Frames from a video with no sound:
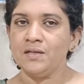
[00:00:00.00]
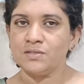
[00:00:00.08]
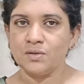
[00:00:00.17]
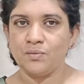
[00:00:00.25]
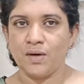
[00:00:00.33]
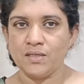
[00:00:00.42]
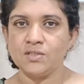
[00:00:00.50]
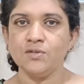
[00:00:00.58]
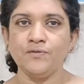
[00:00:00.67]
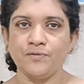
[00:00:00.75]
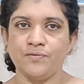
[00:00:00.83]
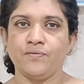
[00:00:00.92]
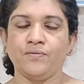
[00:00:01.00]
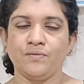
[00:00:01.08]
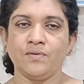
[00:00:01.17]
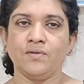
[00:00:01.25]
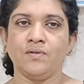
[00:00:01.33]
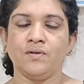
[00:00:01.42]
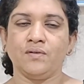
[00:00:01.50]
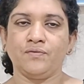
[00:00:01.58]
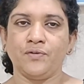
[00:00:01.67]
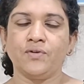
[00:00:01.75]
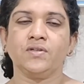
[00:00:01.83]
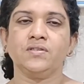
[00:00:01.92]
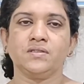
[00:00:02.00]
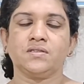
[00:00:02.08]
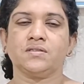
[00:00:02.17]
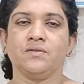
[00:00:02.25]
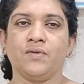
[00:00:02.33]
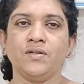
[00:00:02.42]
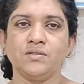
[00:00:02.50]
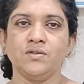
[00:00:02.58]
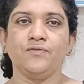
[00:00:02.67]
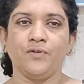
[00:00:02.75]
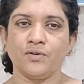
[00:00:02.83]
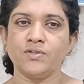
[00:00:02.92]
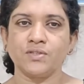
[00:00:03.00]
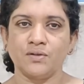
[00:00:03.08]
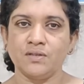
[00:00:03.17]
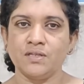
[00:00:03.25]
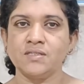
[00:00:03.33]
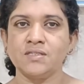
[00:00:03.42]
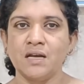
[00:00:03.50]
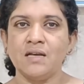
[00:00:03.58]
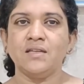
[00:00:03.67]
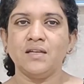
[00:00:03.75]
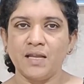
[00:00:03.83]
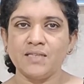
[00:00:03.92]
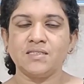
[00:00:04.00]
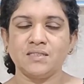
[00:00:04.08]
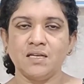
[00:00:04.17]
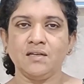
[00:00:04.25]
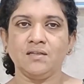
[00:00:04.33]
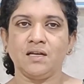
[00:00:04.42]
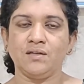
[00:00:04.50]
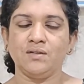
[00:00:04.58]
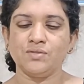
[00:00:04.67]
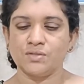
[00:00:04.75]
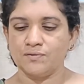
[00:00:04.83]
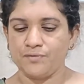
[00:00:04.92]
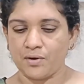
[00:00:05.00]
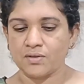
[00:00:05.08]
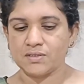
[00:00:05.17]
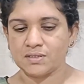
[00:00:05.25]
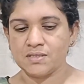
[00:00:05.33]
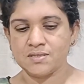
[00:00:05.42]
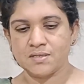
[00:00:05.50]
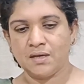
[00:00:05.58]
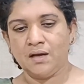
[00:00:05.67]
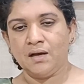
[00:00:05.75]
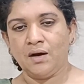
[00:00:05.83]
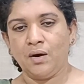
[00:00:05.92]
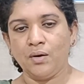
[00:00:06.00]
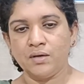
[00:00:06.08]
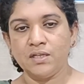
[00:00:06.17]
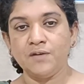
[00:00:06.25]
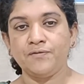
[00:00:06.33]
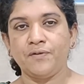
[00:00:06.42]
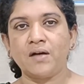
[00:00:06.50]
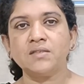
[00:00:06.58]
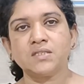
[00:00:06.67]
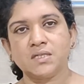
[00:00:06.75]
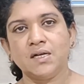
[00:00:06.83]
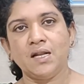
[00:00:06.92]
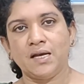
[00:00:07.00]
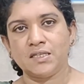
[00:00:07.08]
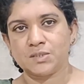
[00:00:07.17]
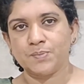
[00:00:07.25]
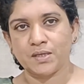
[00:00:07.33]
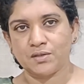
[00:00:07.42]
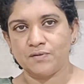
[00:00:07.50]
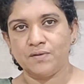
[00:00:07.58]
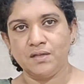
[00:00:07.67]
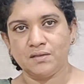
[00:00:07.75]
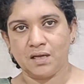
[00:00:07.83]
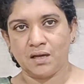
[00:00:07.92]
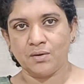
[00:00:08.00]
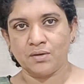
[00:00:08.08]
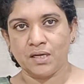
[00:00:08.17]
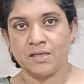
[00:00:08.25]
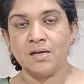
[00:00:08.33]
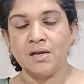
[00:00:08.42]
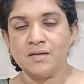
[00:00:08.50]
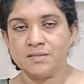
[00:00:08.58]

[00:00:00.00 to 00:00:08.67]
So once you focus on this, the next thing that you should focus is on the functional aspect of the thyroid gland.